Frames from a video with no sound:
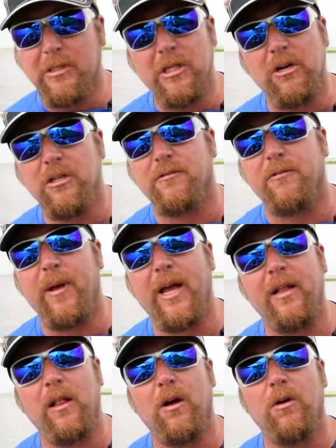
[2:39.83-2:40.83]
series from
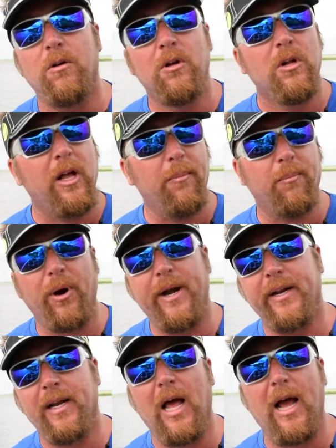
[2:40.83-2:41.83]
Halo and
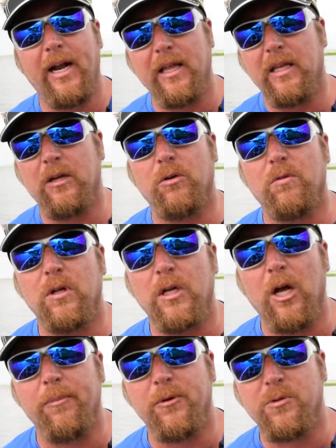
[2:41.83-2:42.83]
braided line, I think it'll really
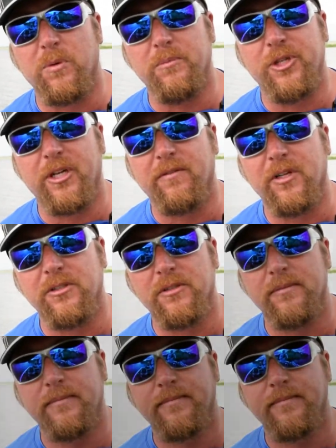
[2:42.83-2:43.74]
help your swim jig fishing.